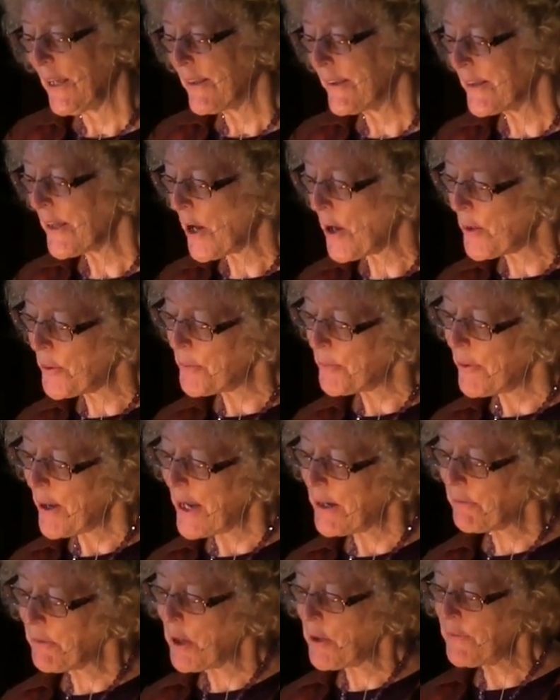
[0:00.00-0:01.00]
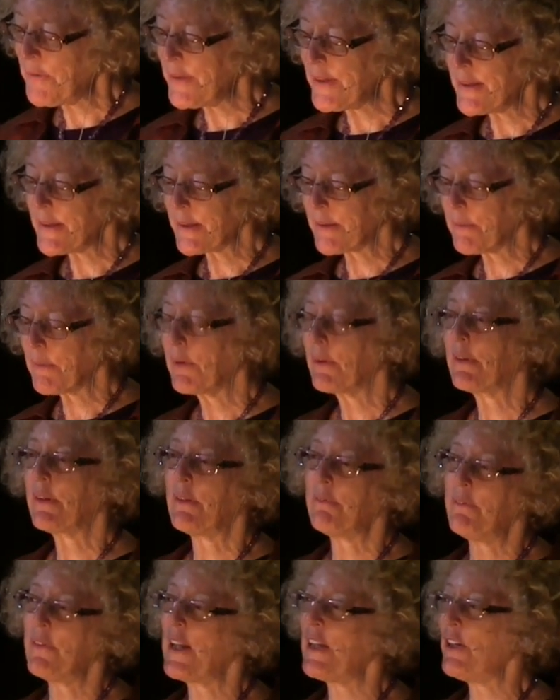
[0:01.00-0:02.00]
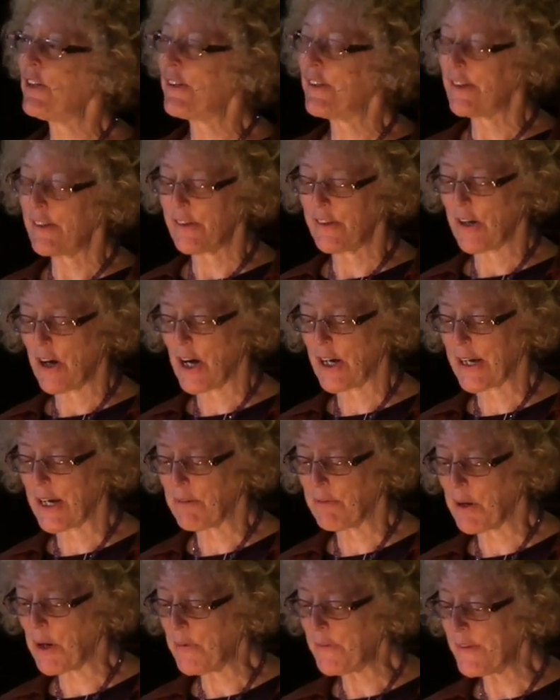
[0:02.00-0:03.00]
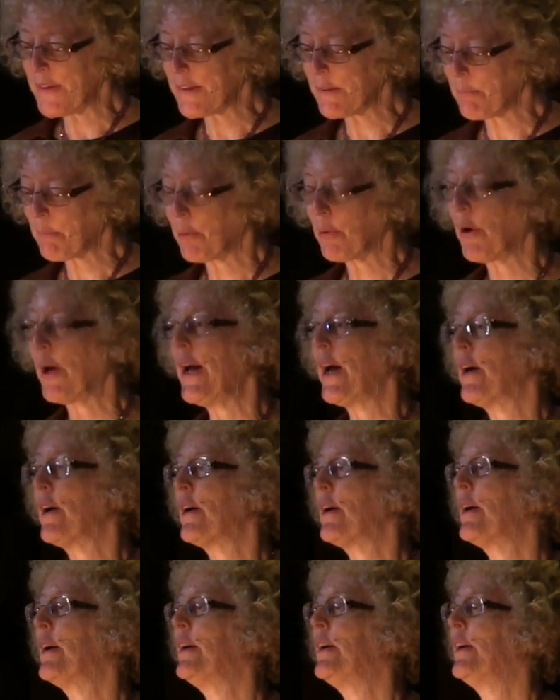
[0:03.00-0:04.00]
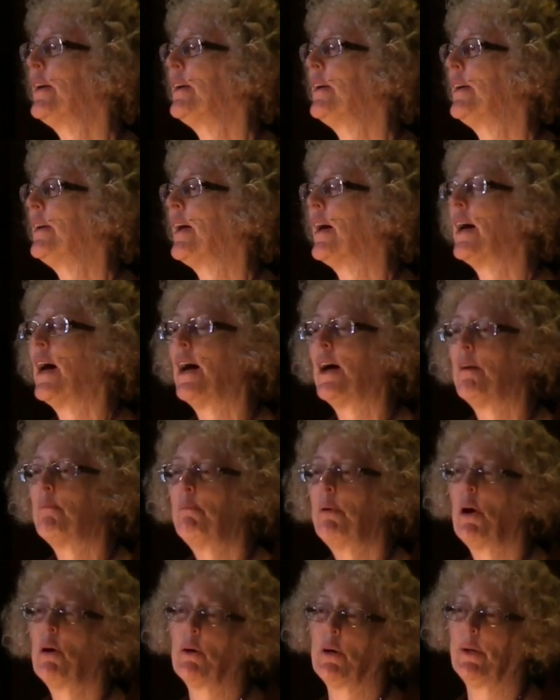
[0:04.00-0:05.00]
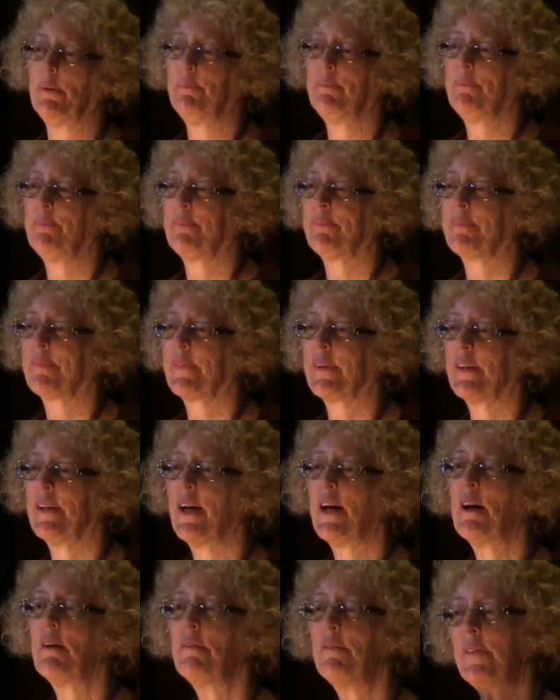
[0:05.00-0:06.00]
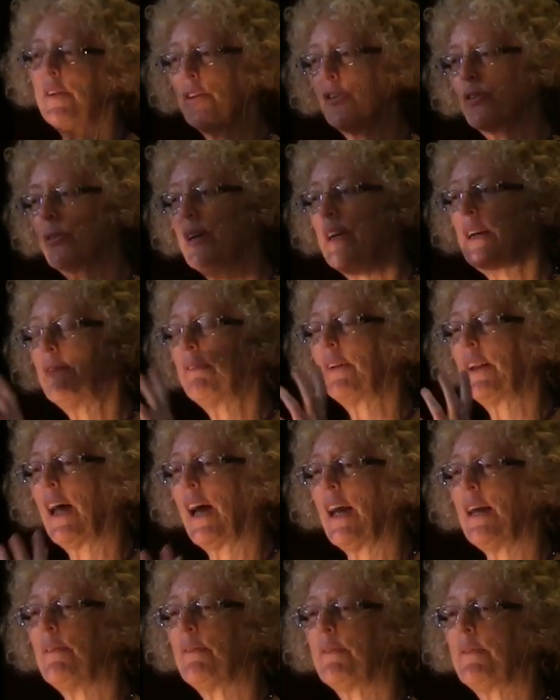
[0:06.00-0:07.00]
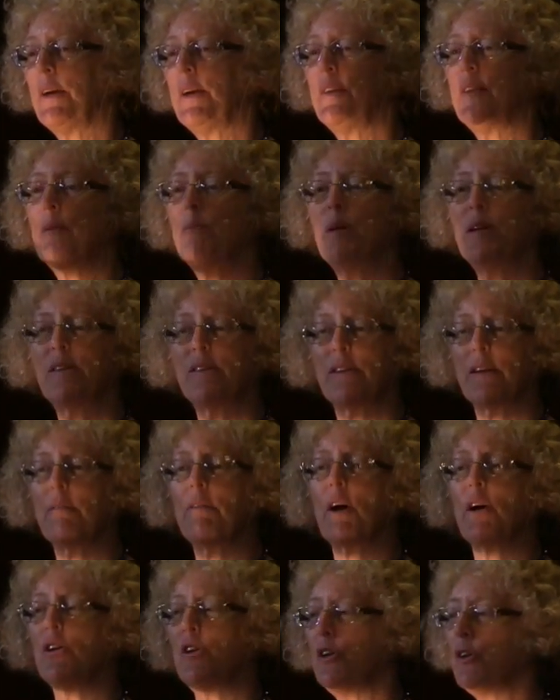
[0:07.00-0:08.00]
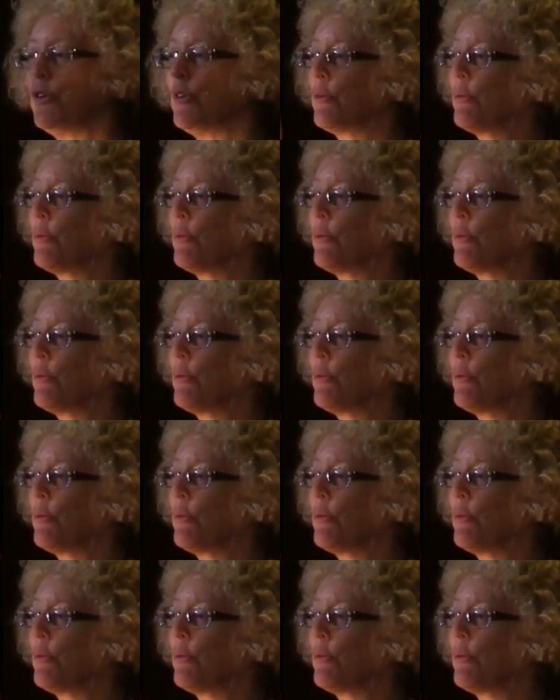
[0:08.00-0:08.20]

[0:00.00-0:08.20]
So I wrote this, to finish this talk, I wrote this prayer poem of the tree of life in the midst of our New